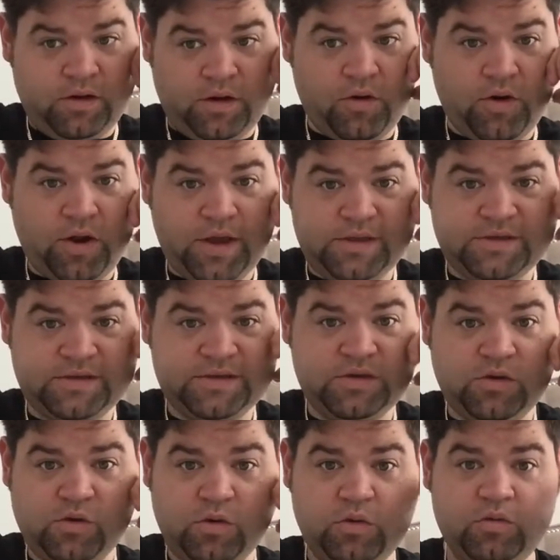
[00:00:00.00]
Alright,
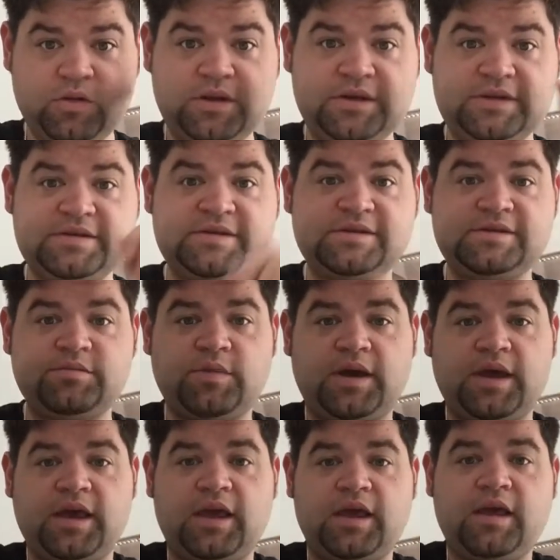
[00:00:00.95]
so this is
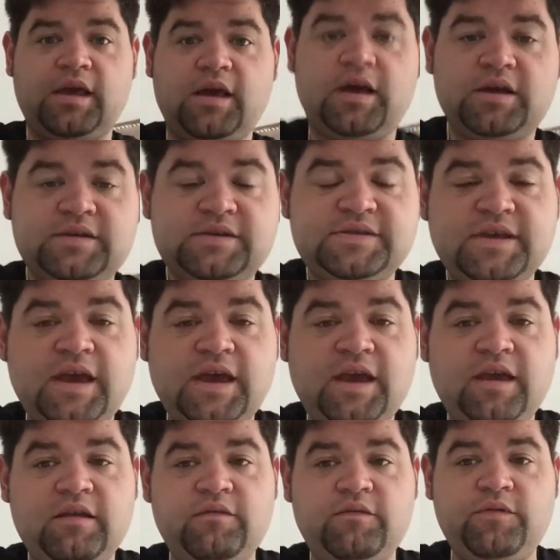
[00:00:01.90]
my
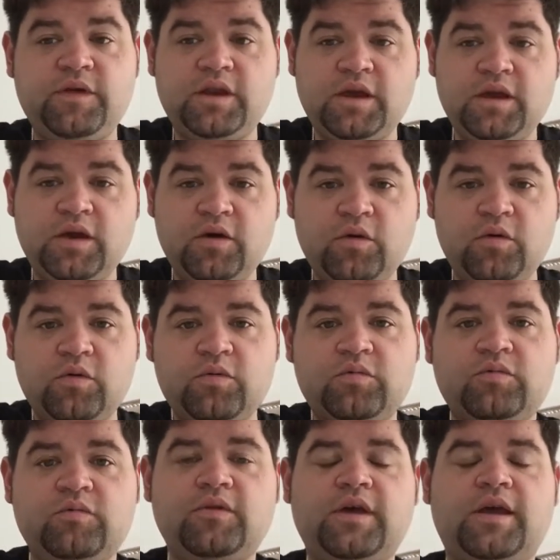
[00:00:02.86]
second video
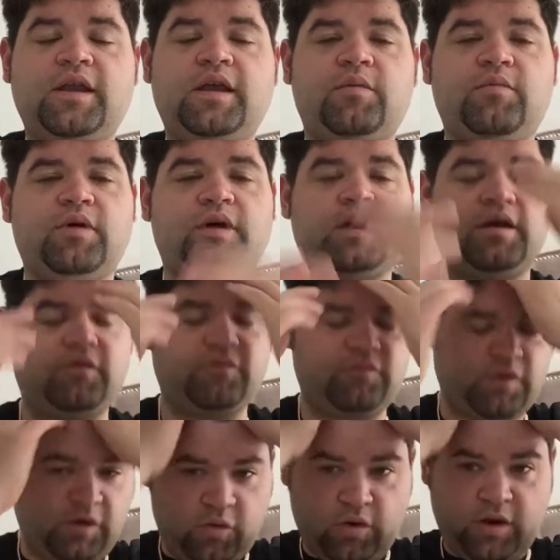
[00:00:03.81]
that I'm
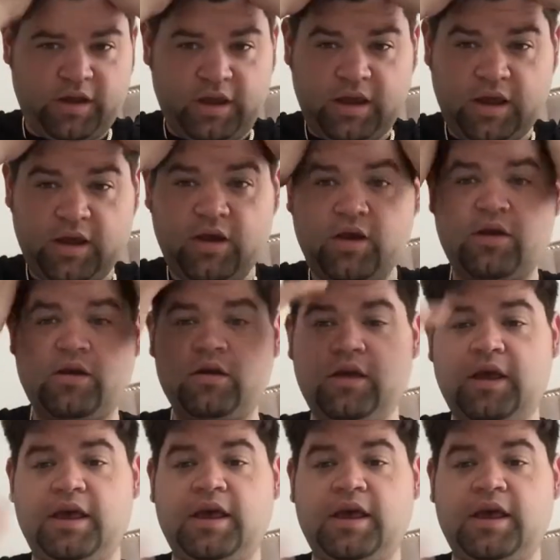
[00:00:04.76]
recording here,